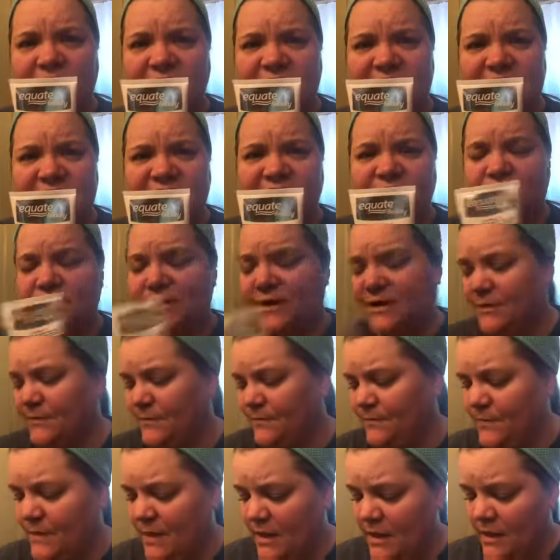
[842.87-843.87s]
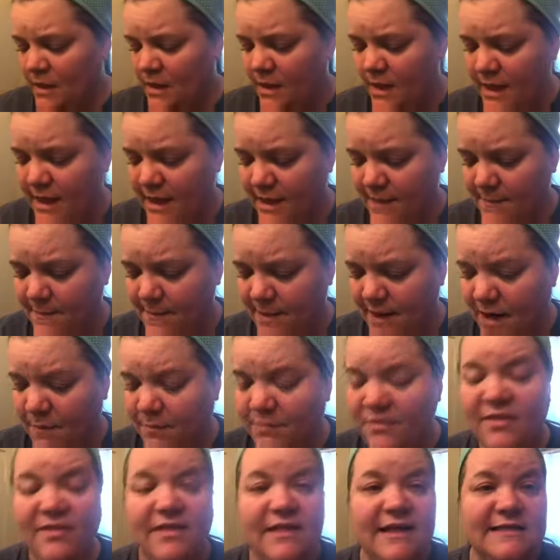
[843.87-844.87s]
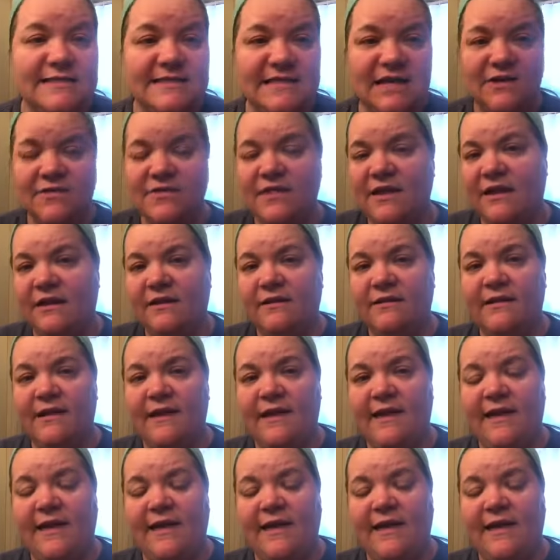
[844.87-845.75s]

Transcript: for this for you. And I'll put the links down there.